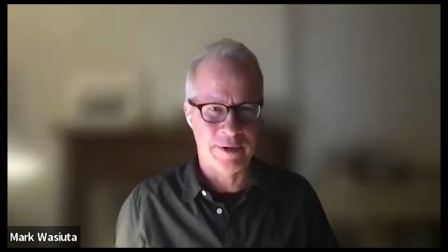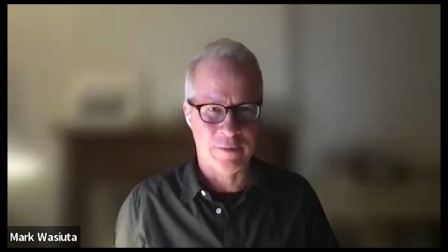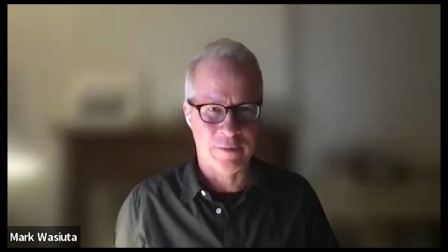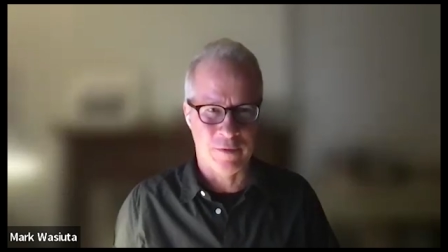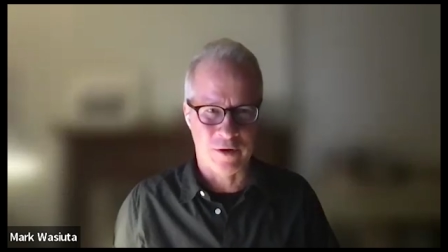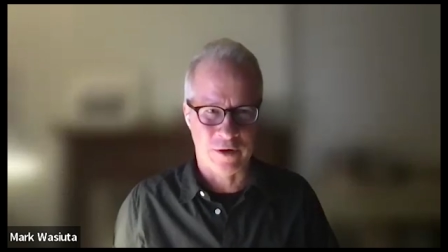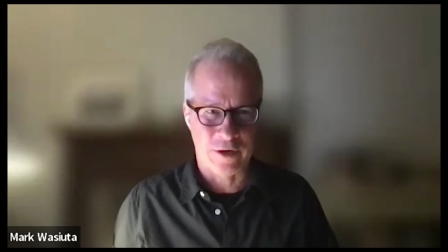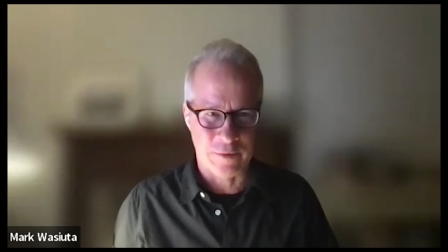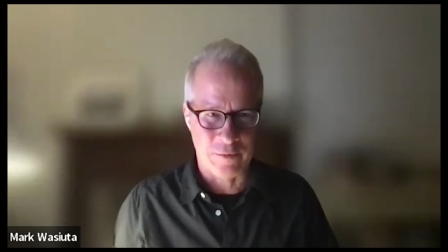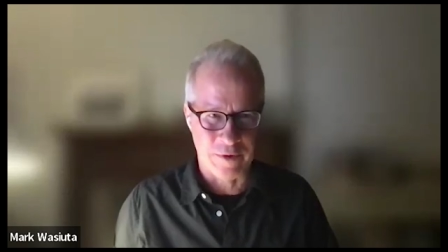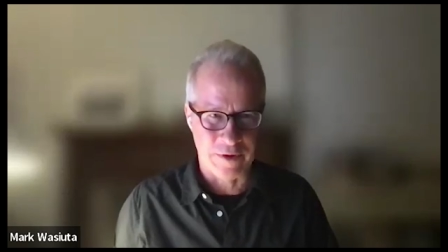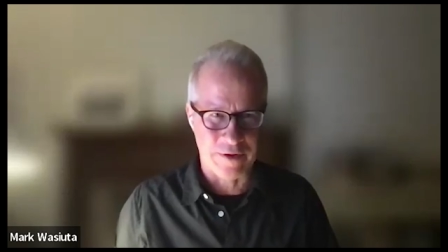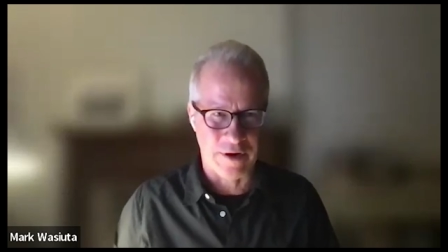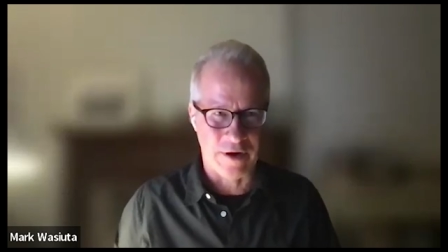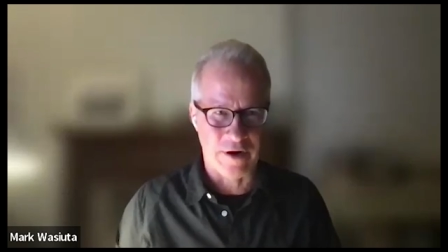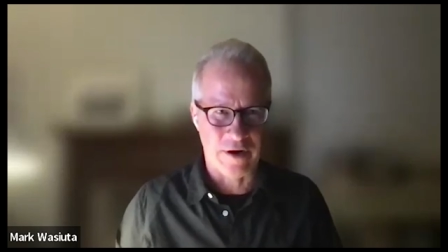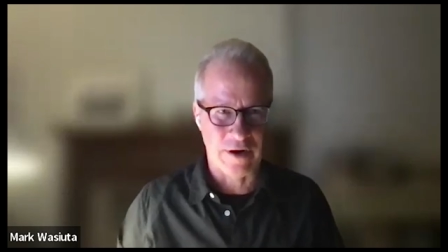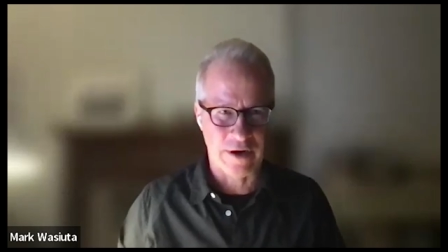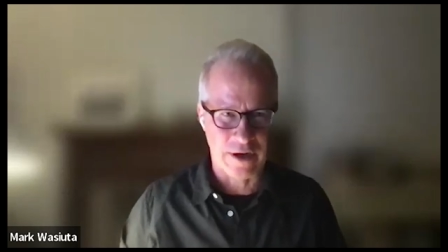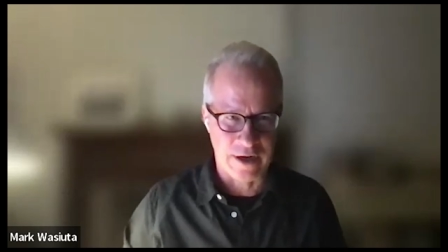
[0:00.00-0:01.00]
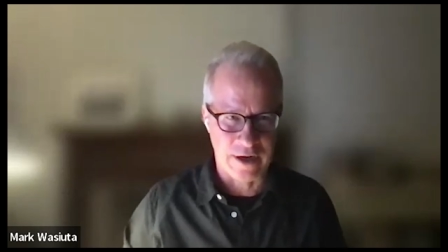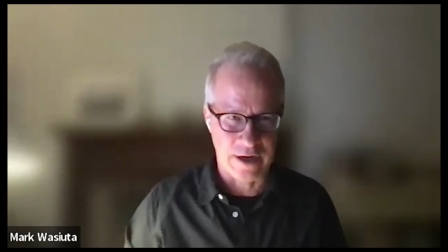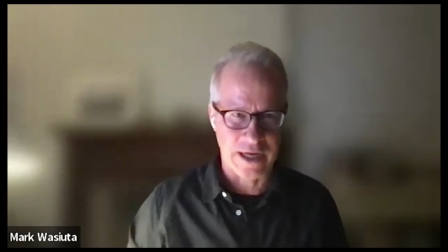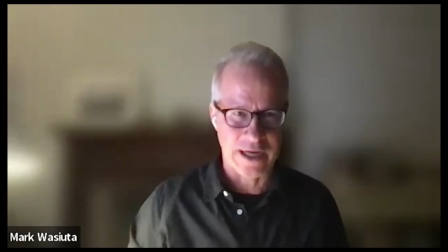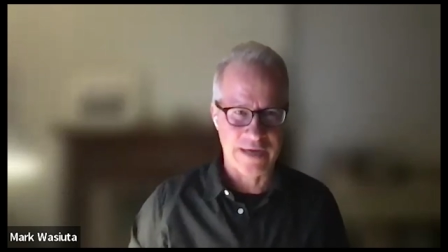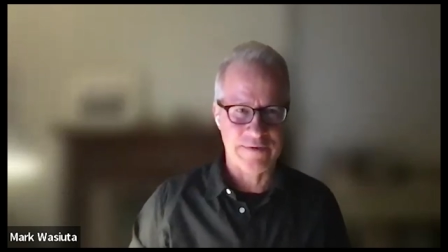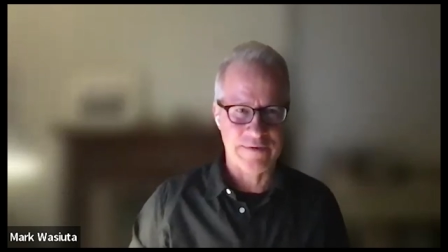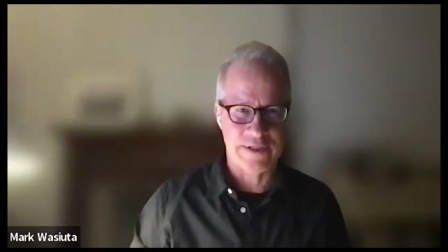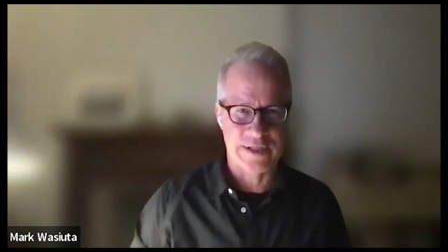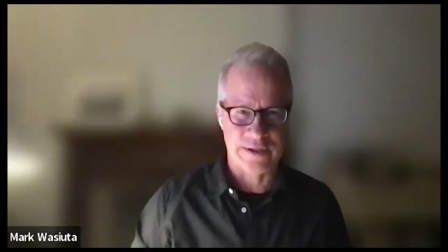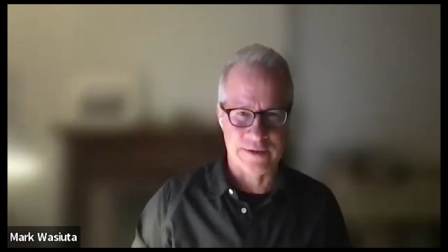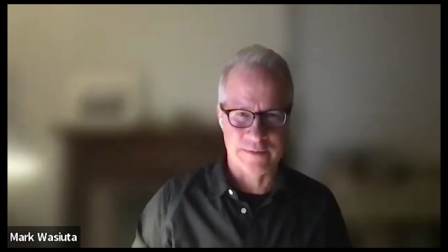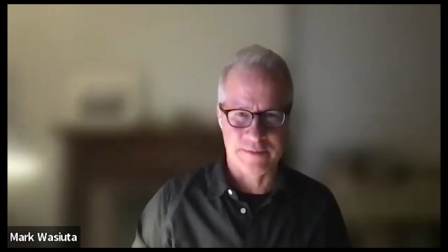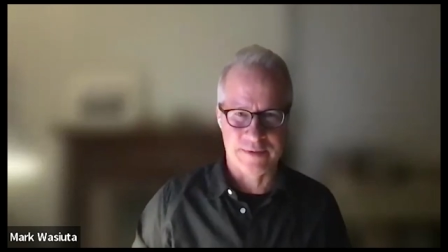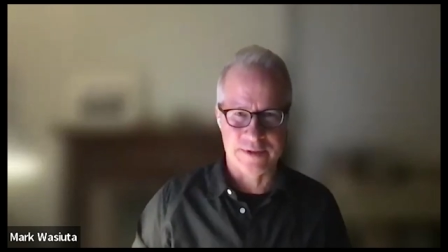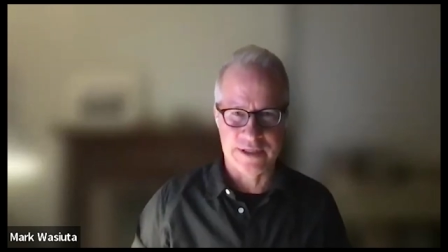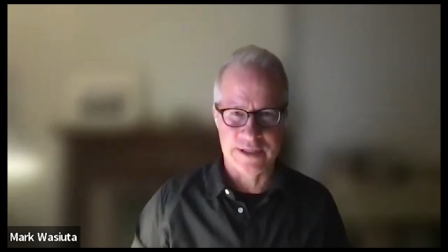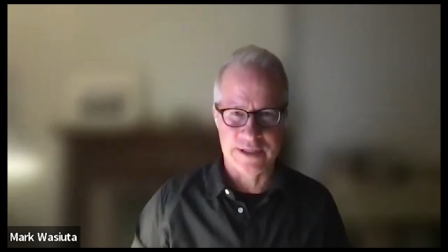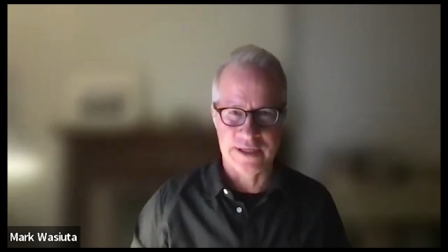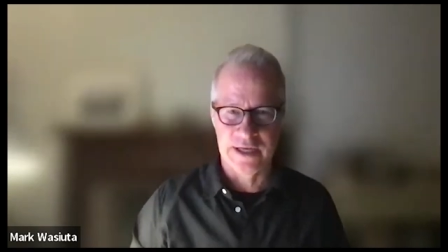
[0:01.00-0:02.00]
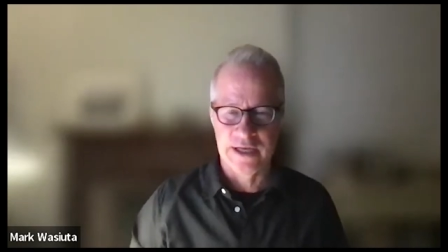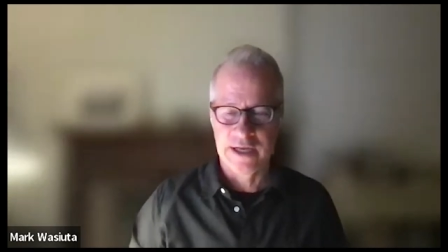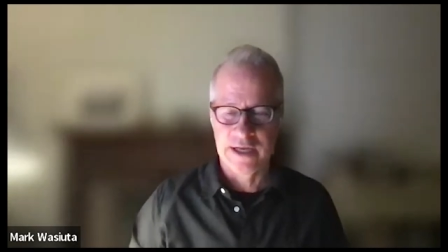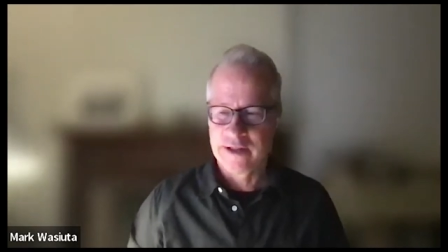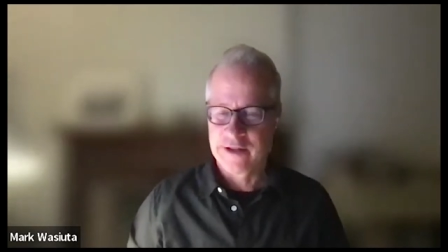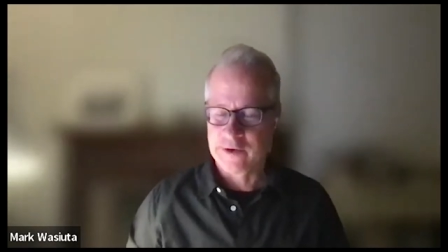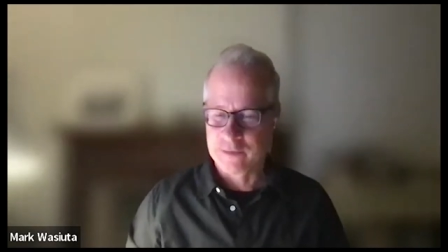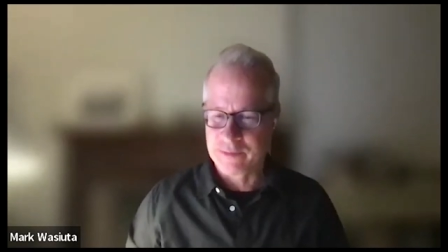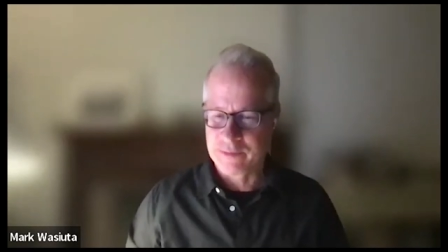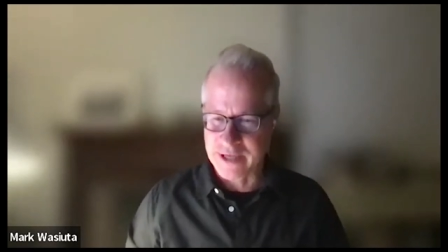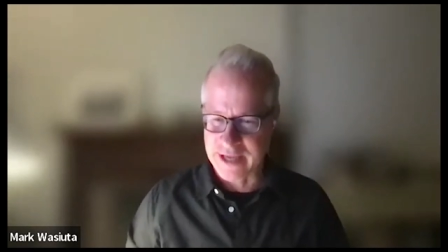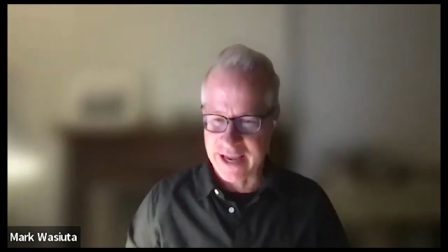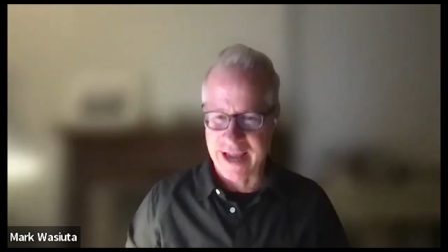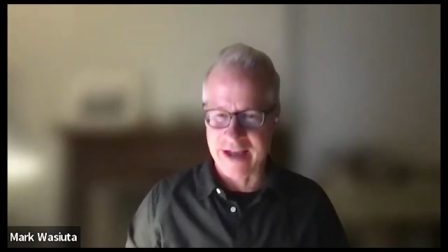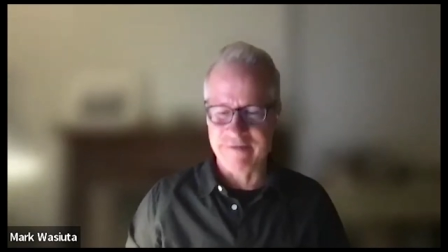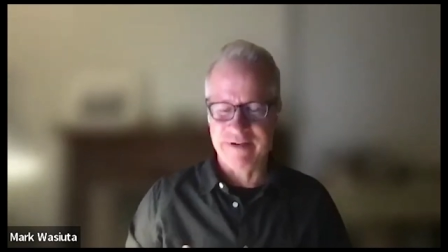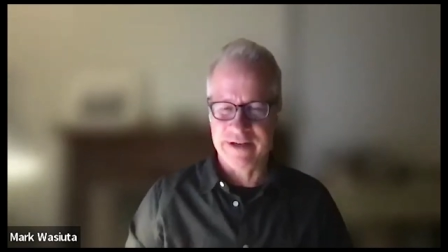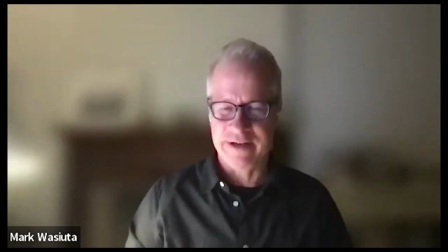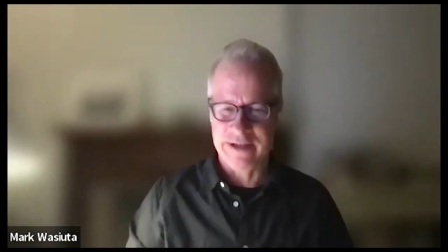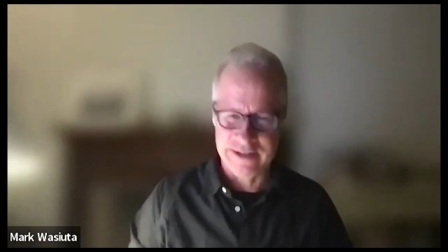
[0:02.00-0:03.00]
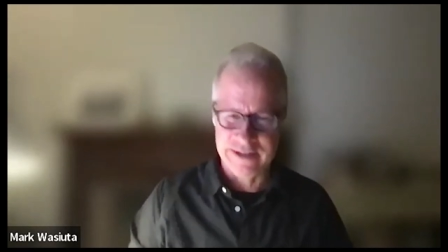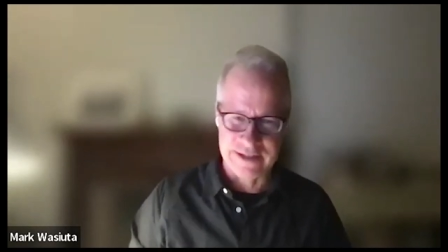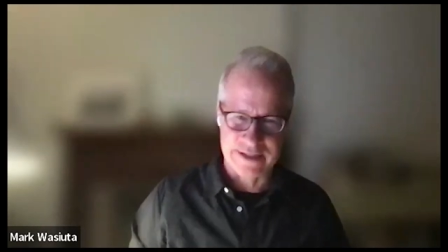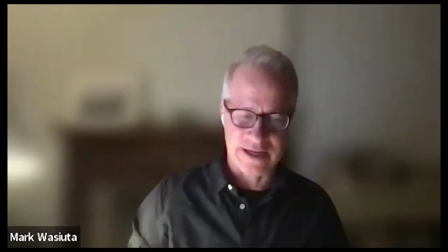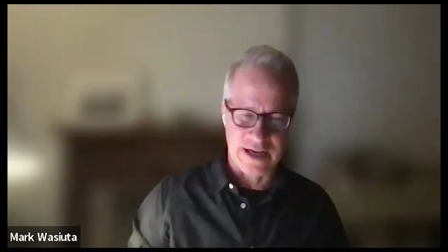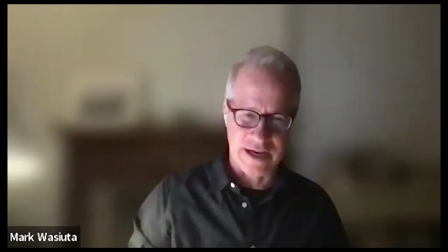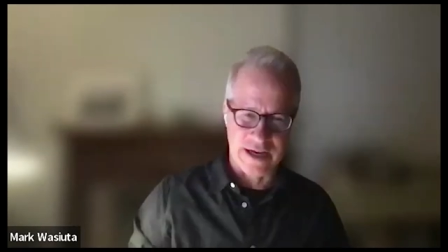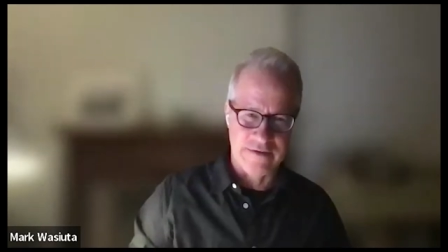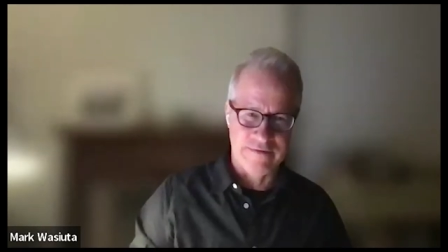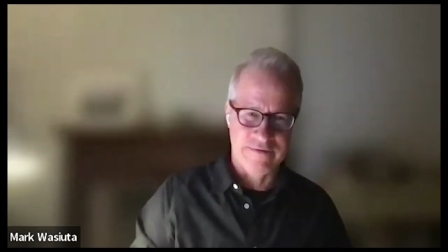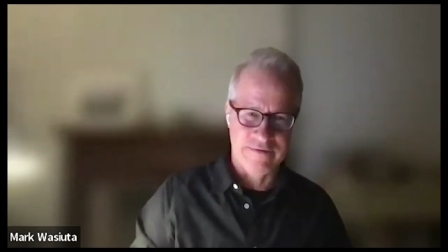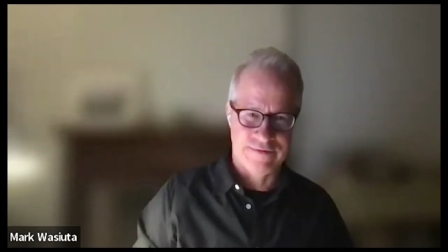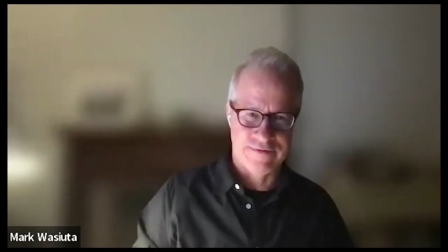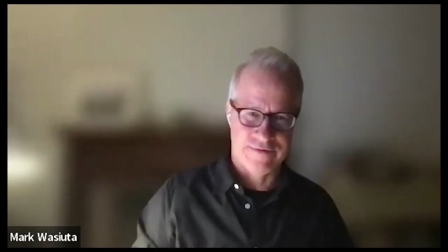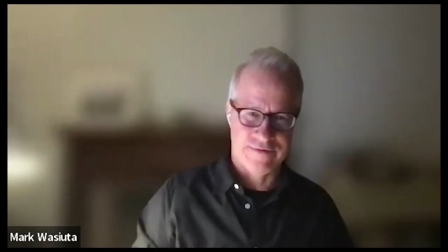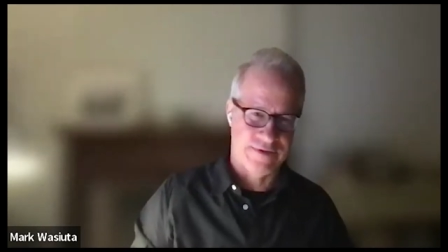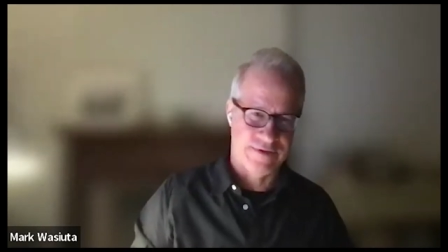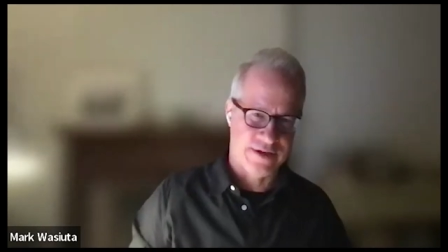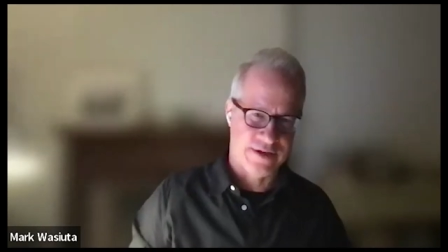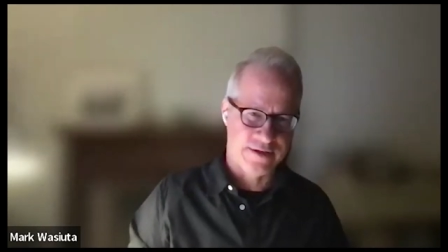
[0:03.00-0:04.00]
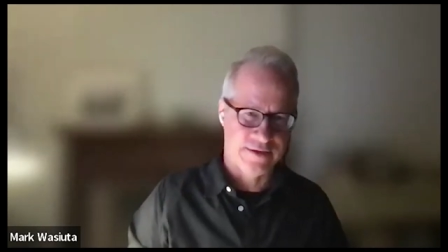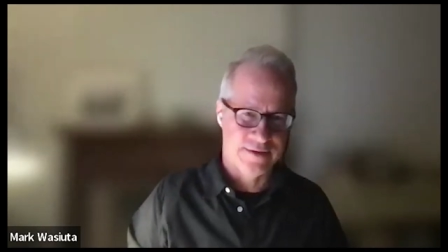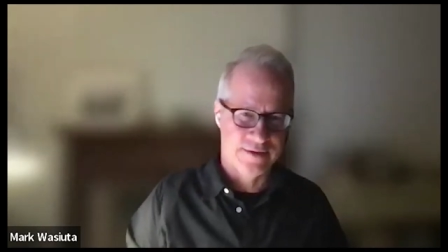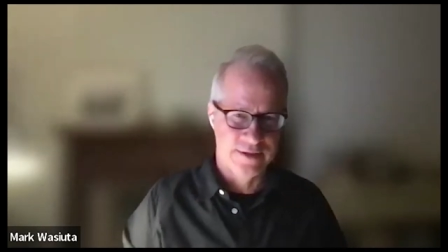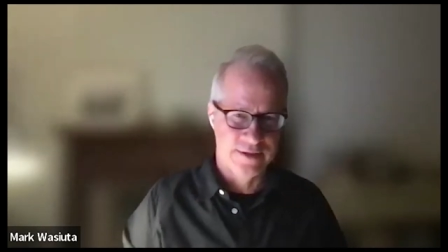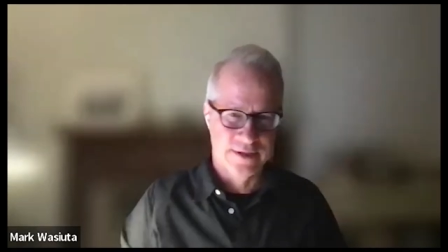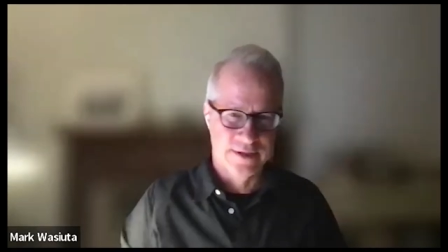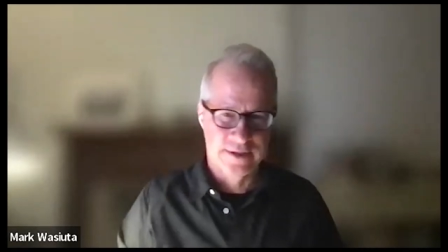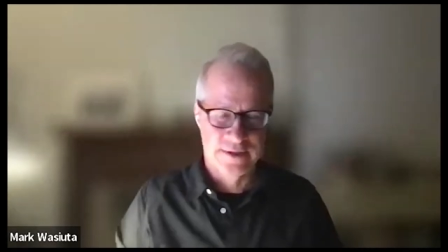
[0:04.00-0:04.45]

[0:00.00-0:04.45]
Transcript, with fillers: they'll be working with archives there'll be there'll be evidence of the